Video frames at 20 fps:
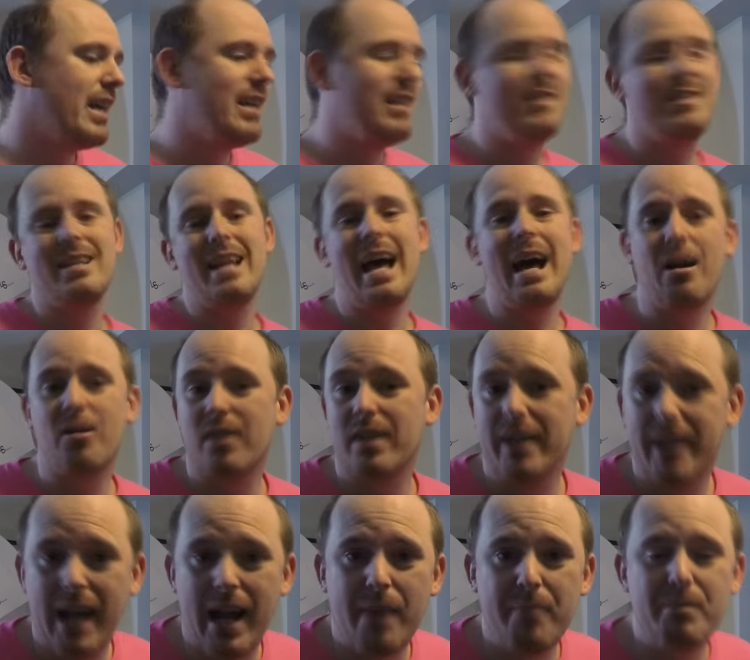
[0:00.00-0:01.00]
and it's an hour
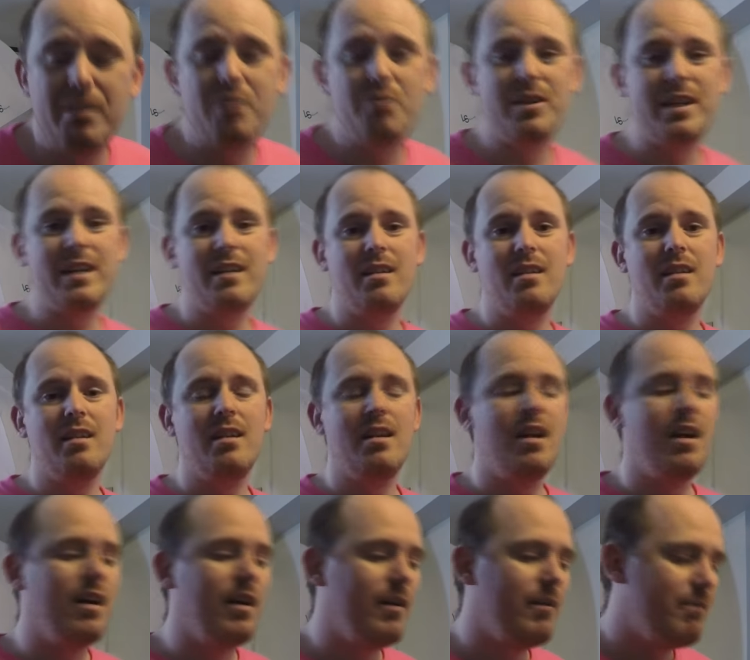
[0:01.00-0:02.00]
gap between
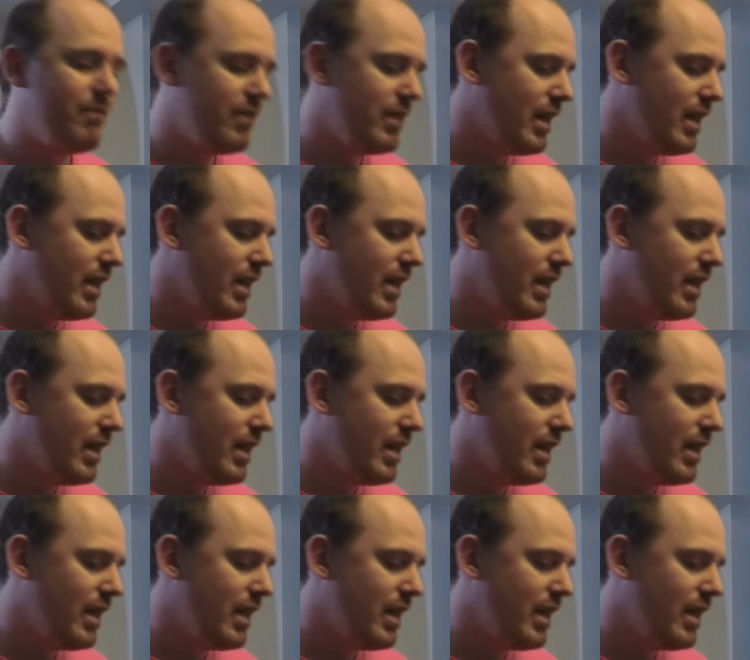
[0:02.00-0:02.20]
um,